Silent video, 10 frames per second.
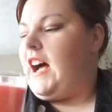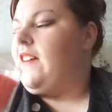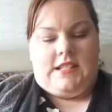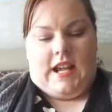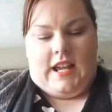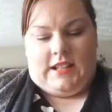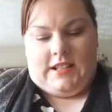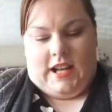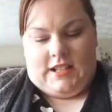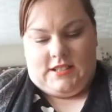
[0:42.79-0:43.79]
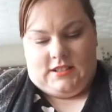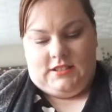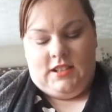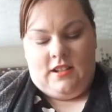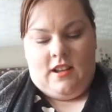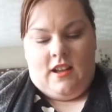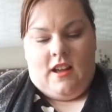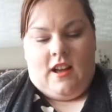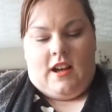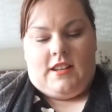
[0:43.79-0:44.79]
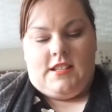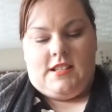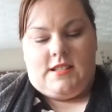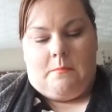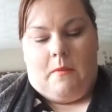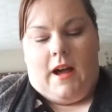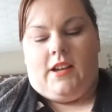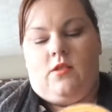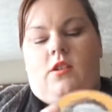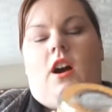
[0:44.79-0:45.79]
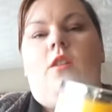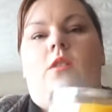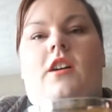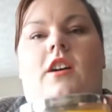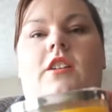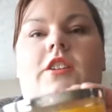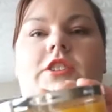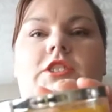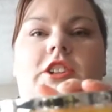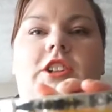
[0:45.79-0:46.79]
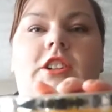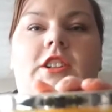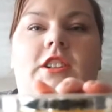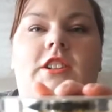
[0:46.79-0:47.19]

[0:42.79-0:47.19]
I second candle, and this is the mango coconut cooler.